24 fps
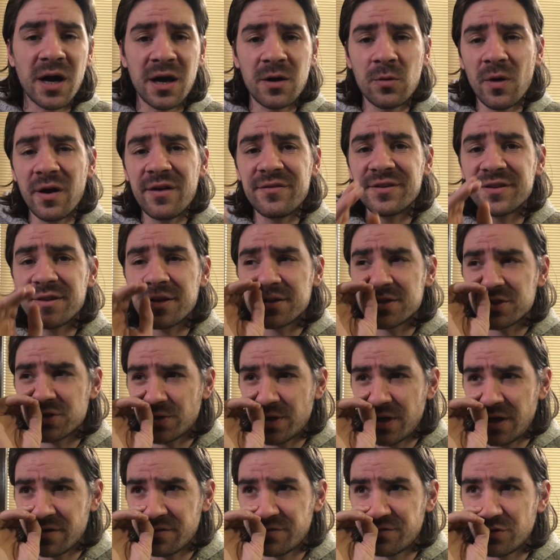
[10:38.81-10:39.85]
However, the
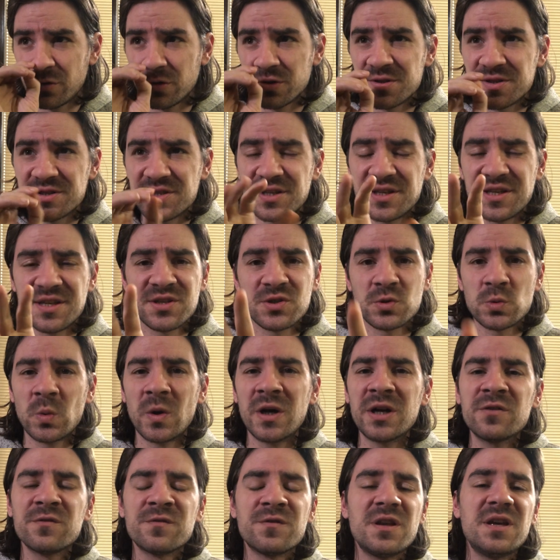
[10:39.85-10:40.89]
Three of Wands, it is
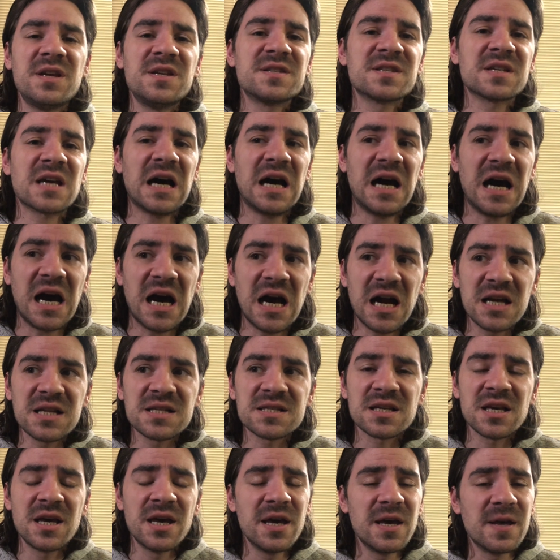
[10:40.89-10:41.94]
one of these
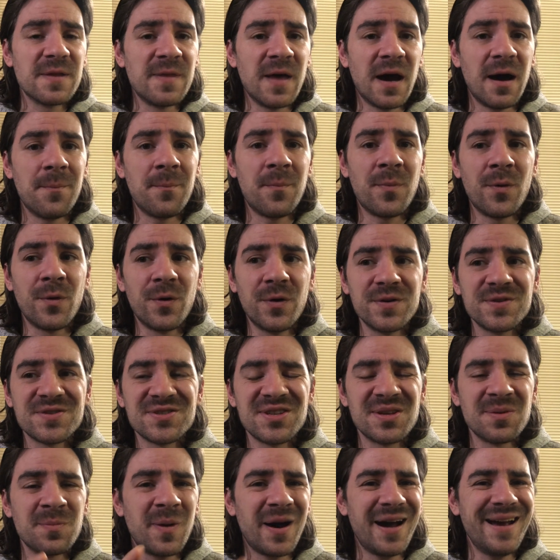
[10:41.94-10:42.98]
cards that points
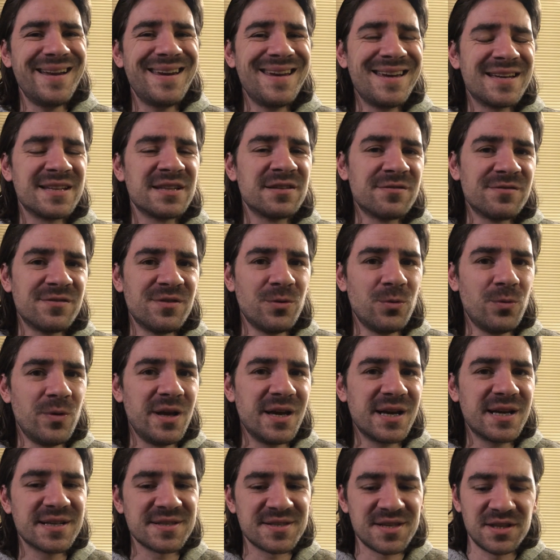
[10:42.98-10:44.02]
that by the end of the
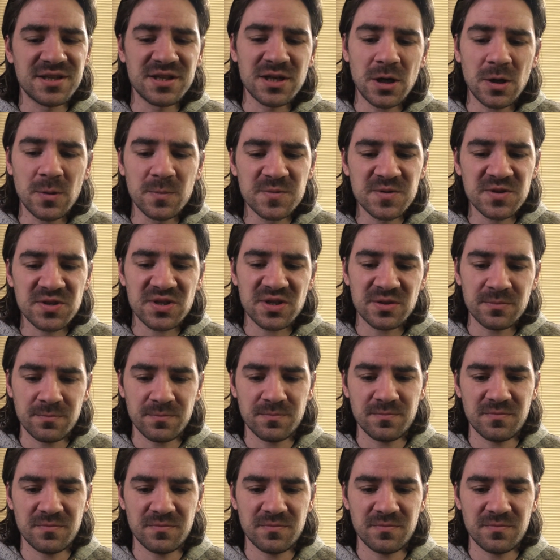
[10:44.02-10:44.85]
week, as it comes